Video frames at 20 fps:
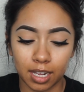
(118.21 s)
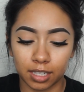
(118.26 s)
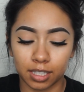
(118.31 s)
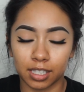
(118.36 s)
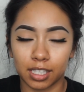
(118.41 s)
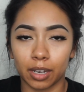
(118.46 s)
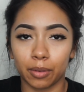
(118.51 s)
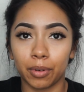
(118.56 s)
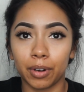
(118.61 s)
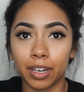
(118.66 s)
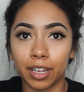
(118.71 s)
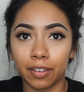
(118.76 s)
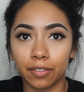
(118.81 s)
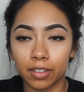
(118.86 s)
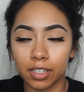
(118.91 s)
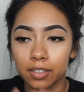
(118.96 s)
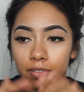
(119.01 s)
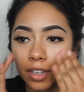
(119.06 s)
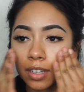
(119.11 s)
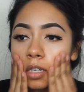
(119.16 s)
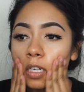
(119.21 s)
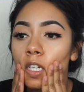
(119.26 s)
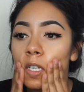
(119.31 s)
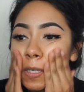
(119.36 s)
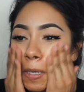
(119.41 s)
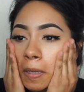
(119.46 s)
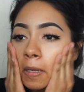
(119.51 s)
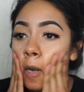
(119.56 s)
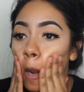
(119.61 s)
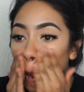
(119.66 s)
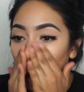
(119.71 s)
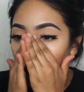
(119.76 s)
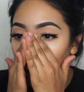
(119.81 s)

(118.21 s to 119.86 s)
Since I want to give this foundation